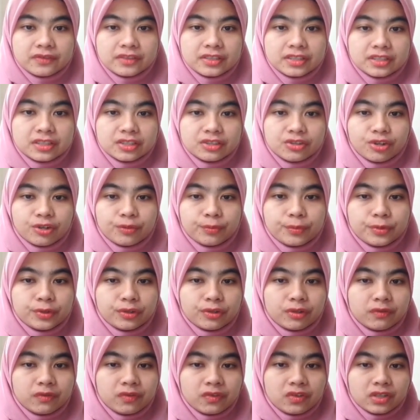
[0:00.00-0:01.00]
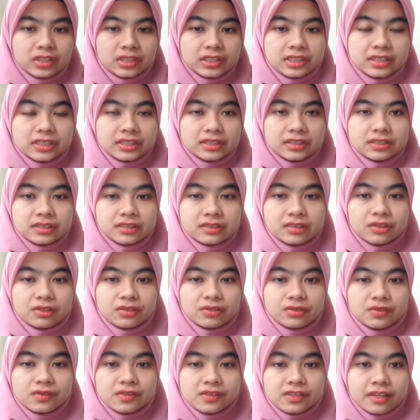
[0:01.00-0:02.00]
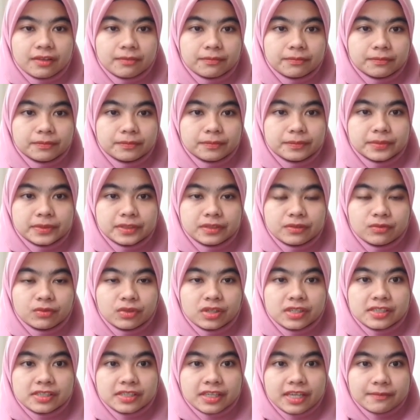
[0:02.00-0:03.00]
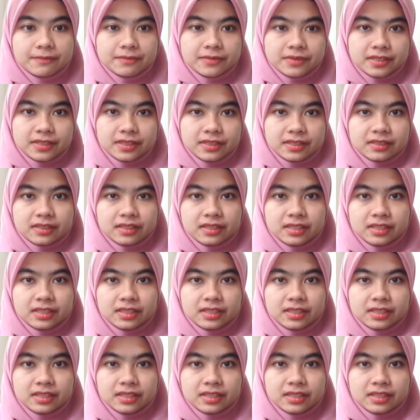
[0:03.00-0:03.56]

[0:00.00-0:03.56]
the droplet of water onto sample was captured.